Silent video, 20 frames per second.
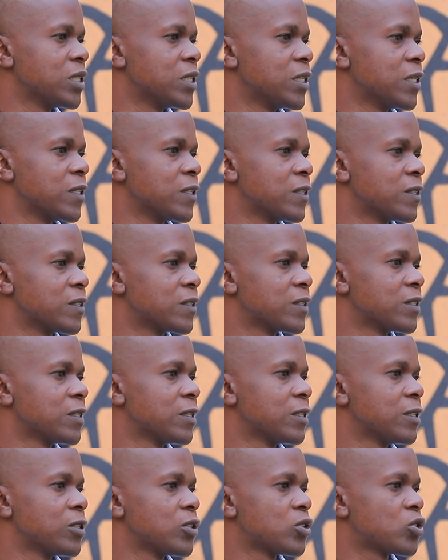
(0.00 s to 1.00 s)
Yes.
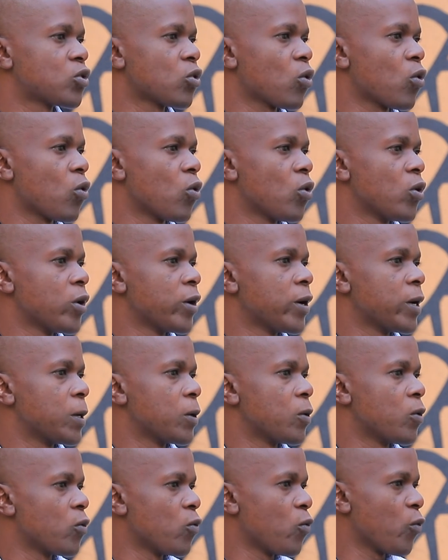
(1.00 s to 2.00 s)
So
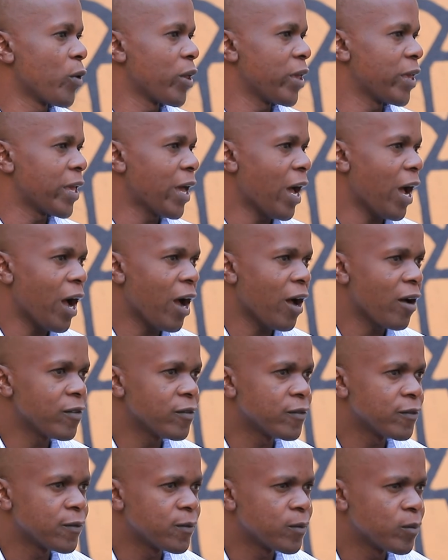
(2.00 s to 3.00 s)
we
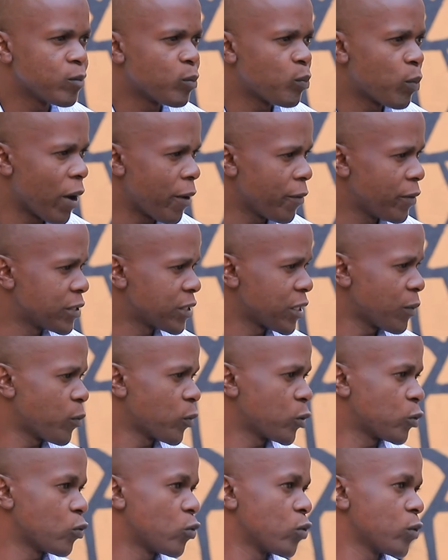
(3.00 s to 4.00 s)
have parent
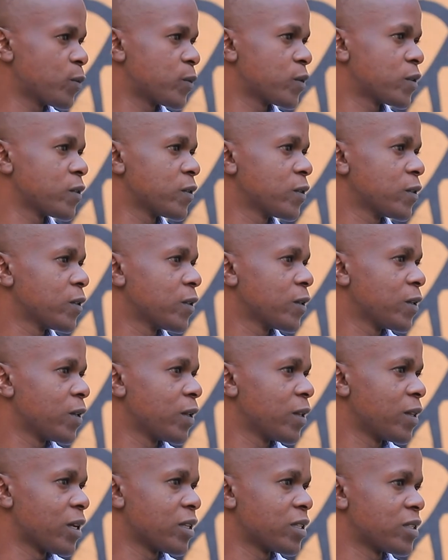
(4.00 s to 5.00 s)
support groups.
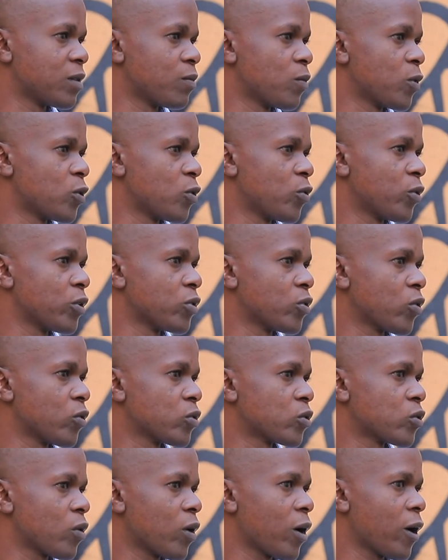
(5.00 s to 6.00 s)
That's the model we
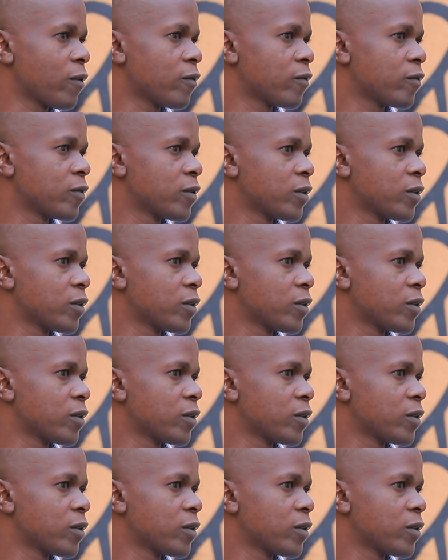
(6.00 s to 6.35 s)
also have.